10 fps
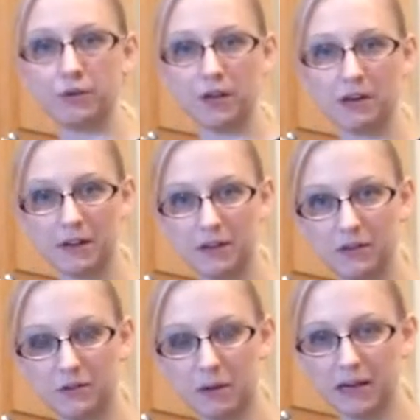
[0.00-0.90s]
a lot of onions
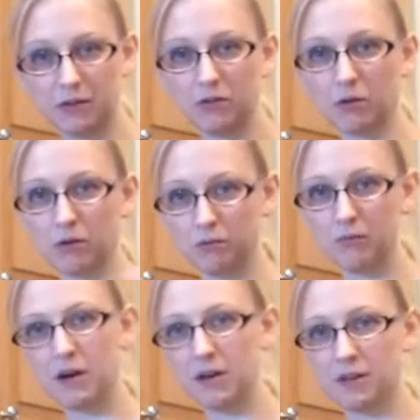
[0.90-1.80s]
in my house, so
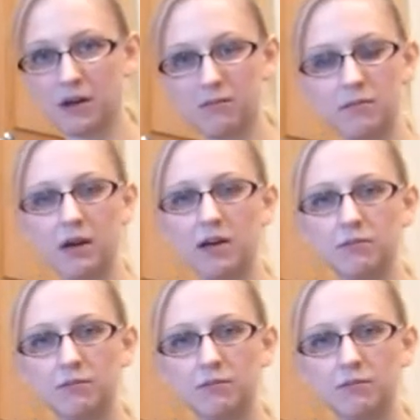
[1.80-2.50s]
I thought I'd